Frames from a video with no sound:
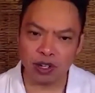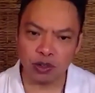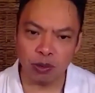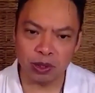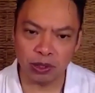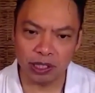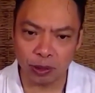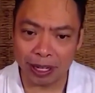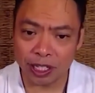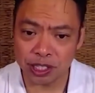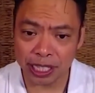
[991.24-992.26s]
as rheumatoid
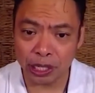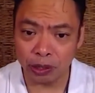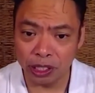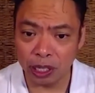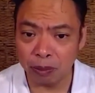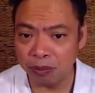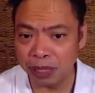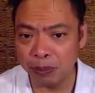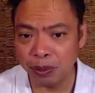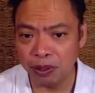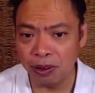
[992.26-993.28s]
arthritis, because I know a number of
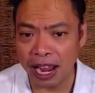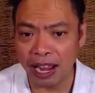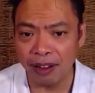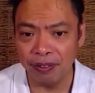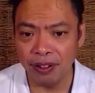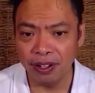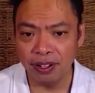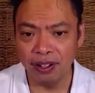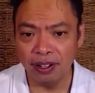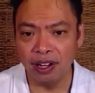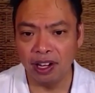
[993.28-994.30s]
people who have
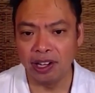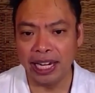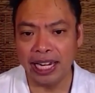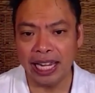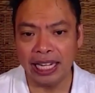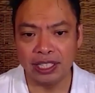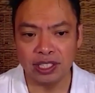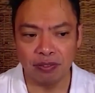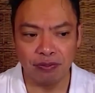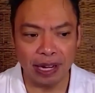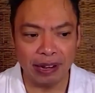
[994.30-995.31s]
RA, and it's a
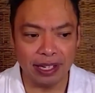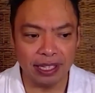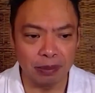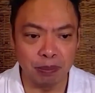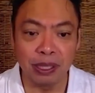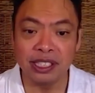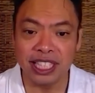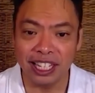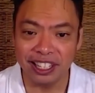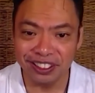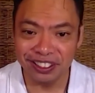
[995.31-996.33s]
very
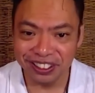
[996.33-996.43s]
debilitating,